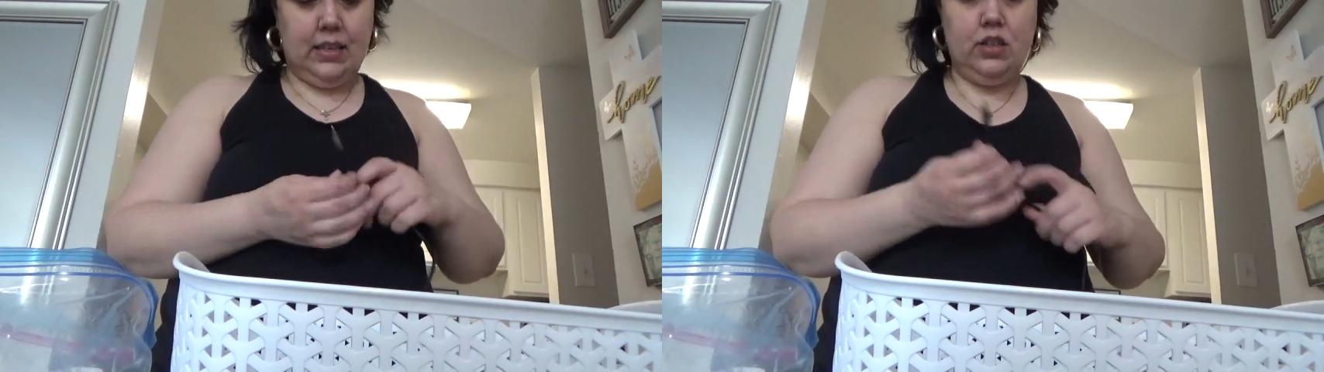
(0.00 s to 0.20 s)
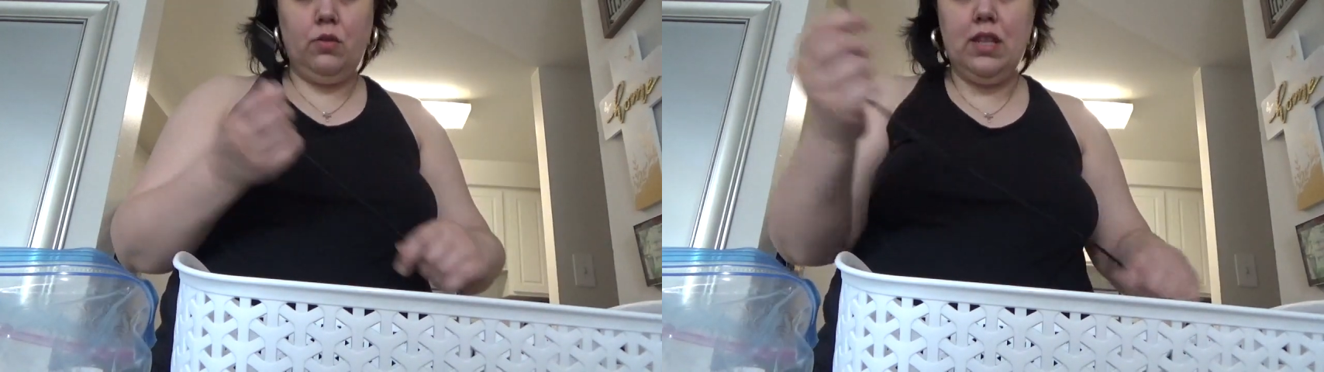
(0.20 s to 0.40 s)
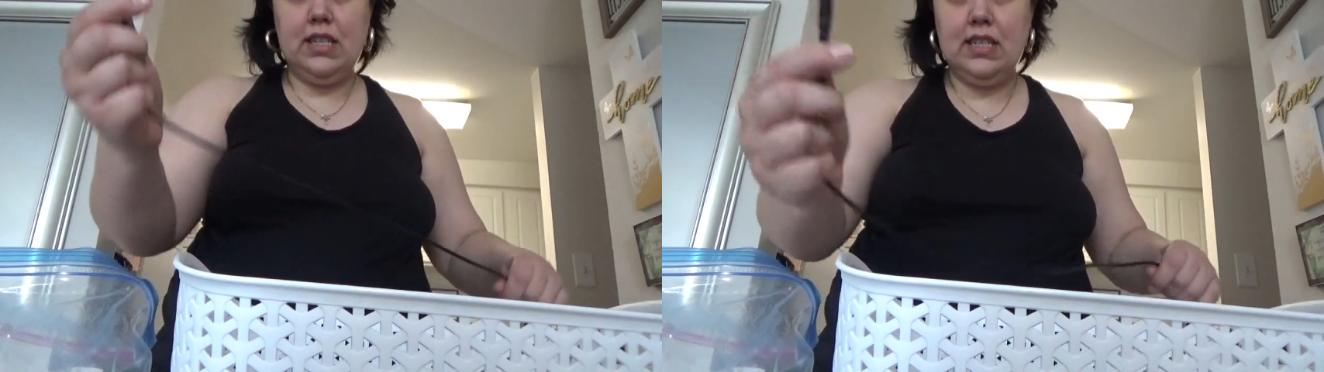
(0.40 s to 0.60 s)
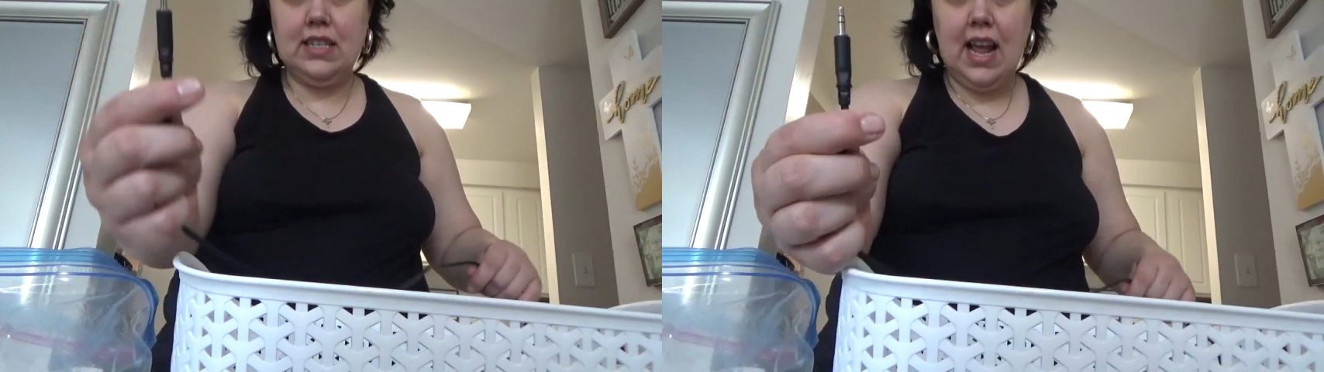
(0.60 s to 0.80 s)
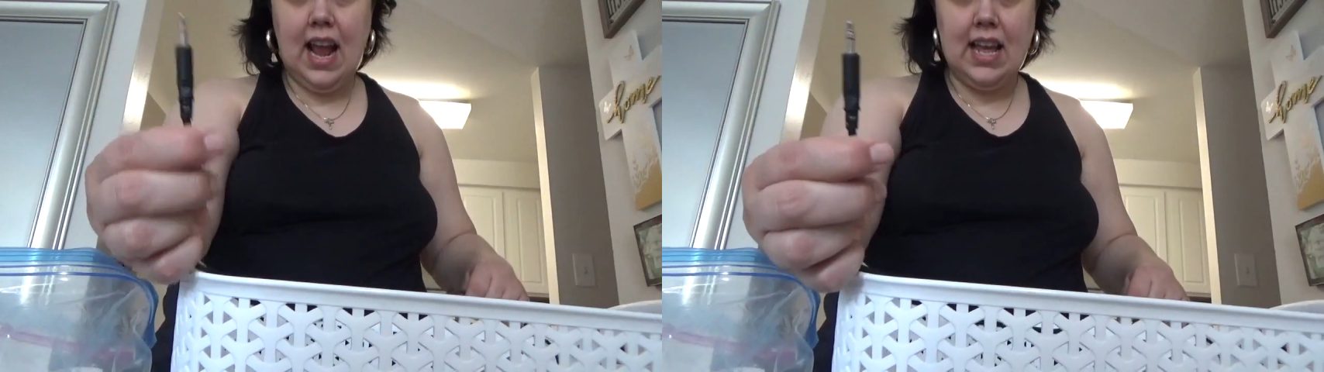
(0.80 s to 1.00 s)
So this is
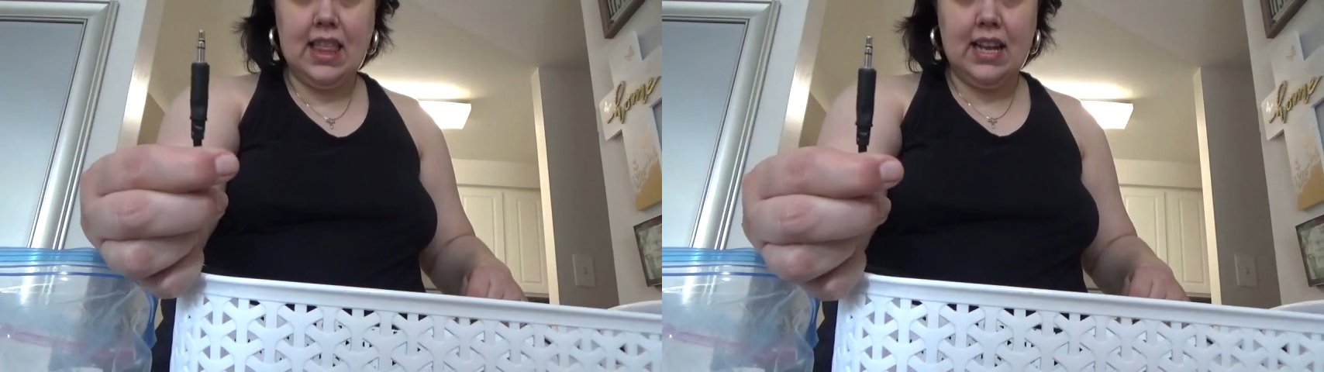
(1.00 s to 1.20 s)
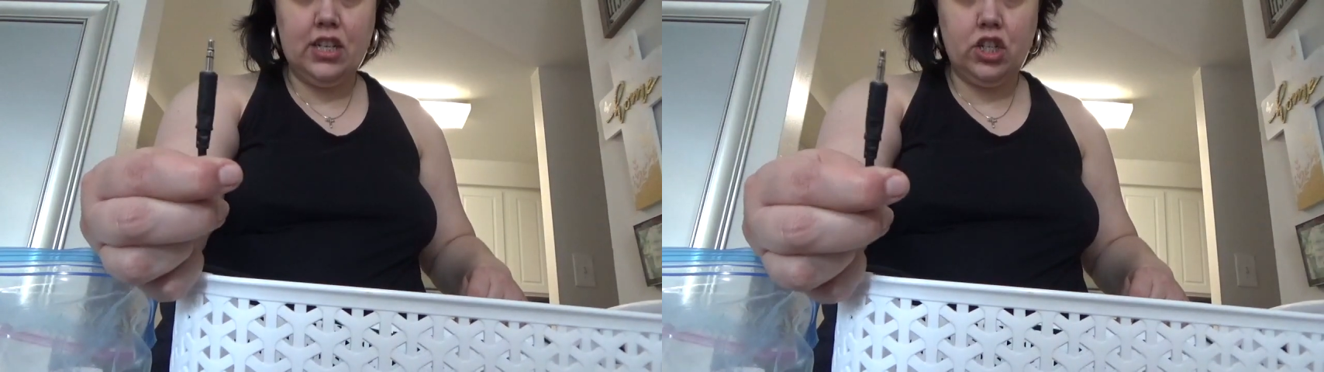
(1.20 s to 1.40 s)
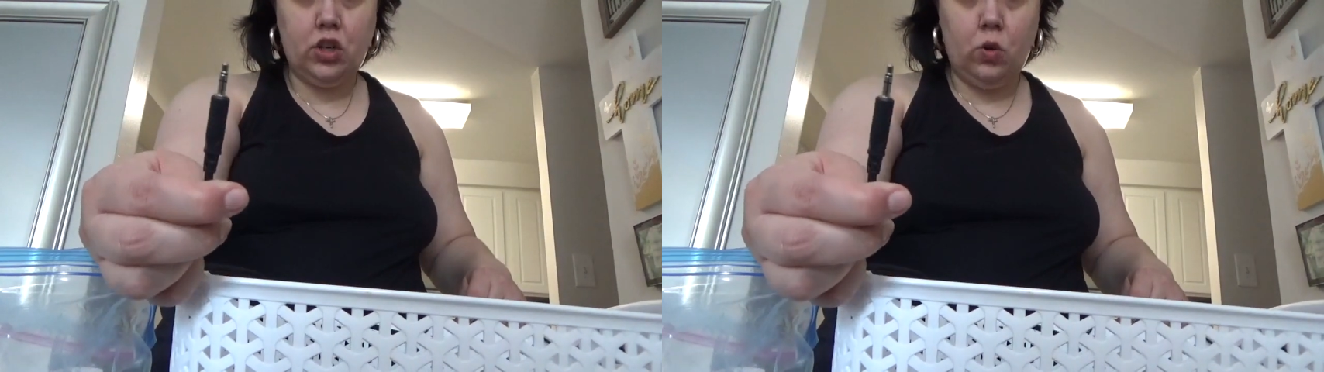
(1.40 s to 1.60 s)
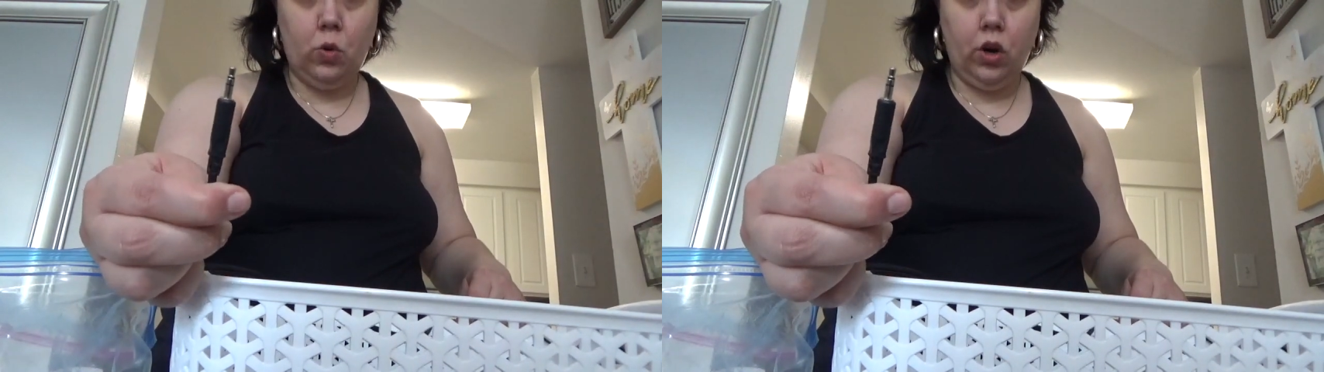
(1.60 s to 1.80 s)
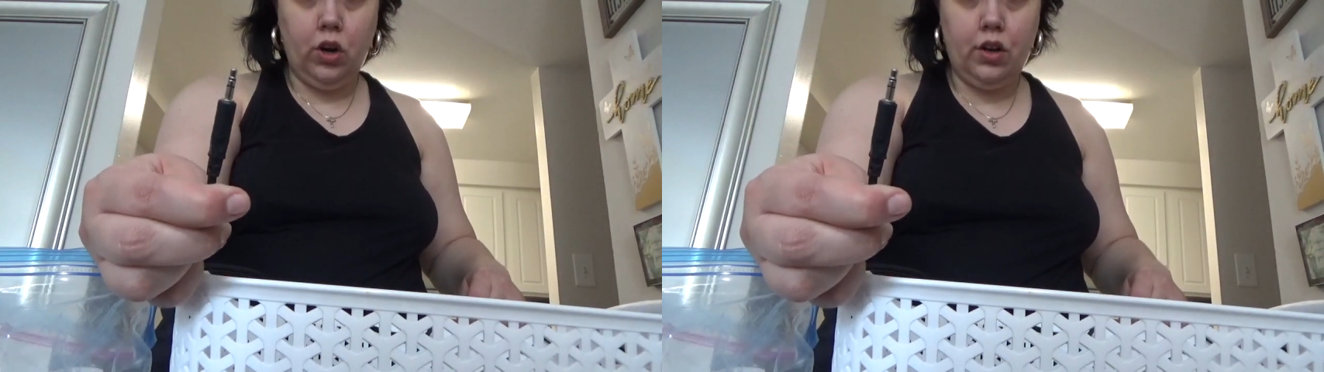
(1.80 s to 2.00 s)
an eighth inch
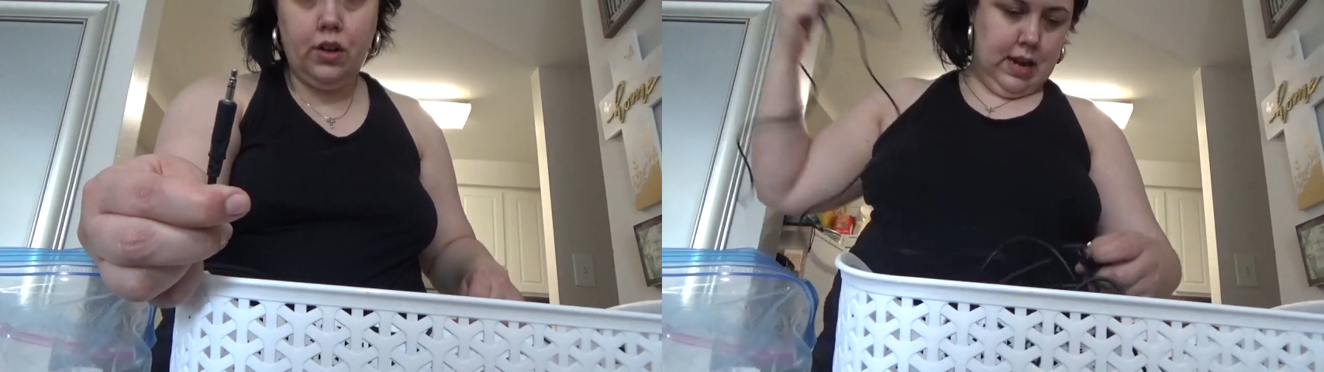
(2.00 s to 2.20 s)
cord.